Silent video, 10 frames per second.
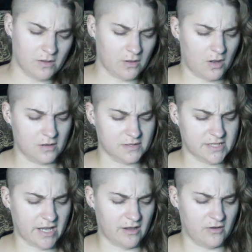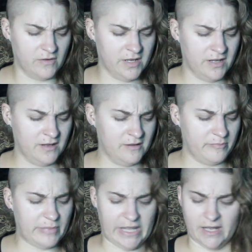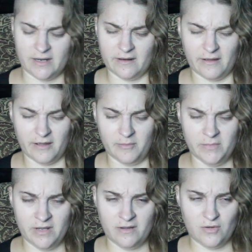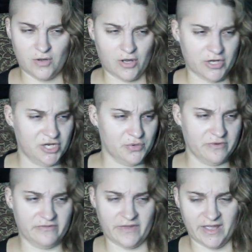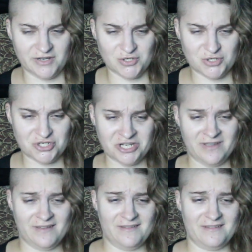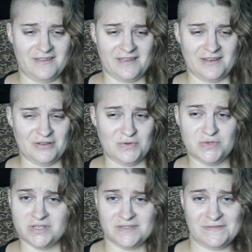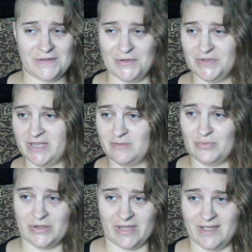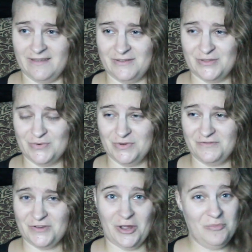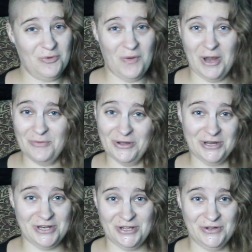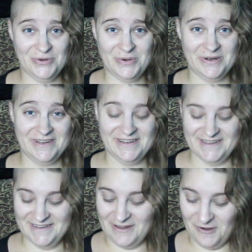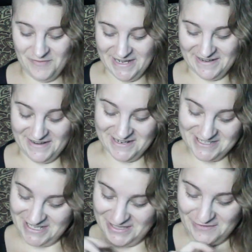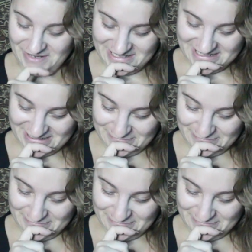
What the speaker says: gothed out, painted up, on your revenge, and you just felt like playing on the rooftop, why wouldn't you? Oh my gosh, I love it.